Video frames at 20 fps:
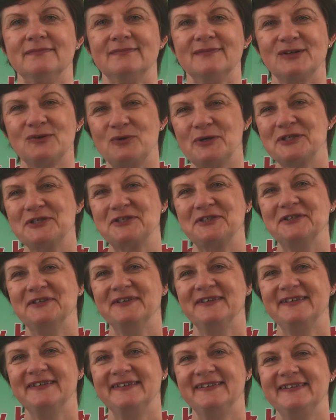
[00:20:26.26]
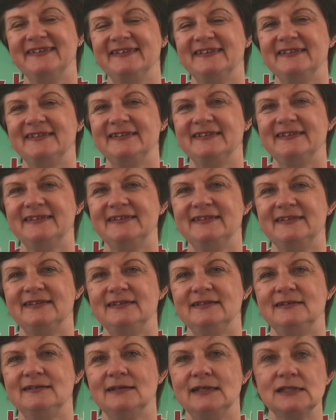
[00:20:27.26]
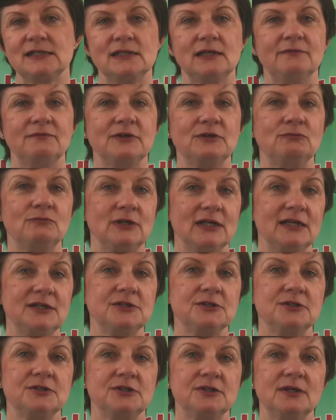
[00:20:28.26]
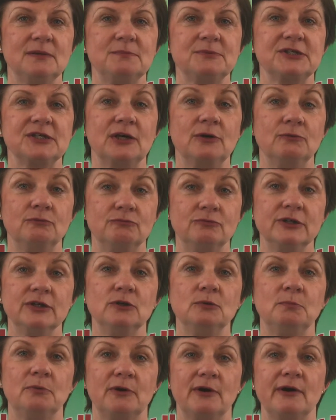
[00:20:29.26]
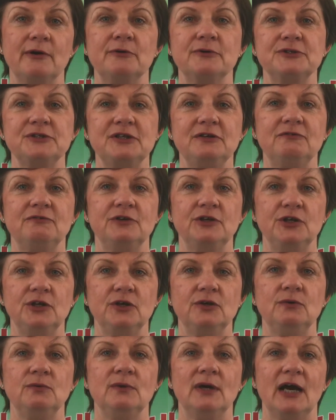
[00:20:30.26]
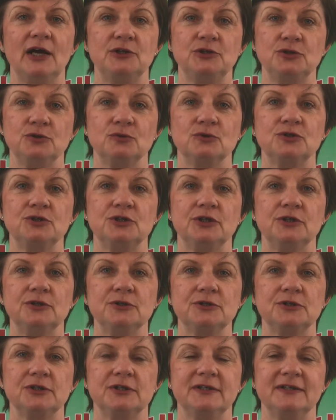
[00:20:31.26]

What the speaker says: Question: is loving relationships a real priority for you and your church?